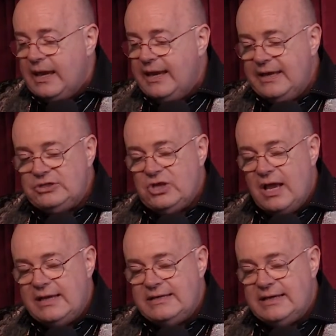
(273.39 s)
Each
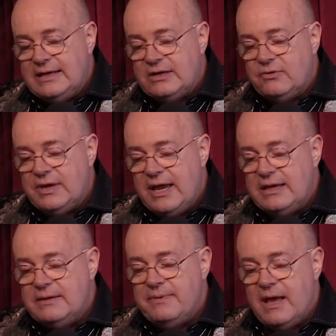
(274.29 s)
idea
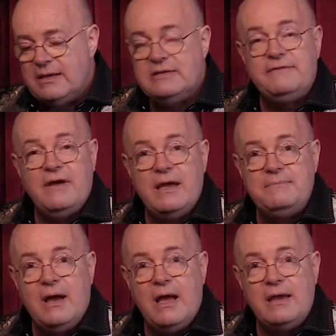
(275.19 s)
created by
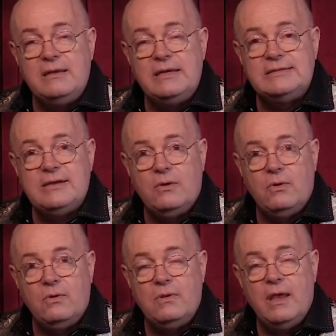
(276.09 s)
divine mind is
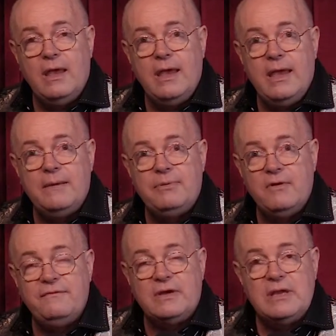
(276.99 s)
whole and
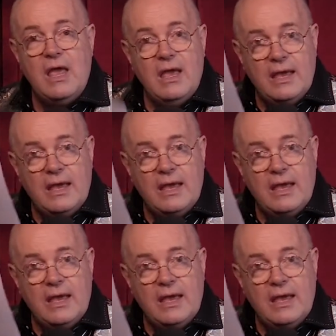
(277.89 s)
perfect.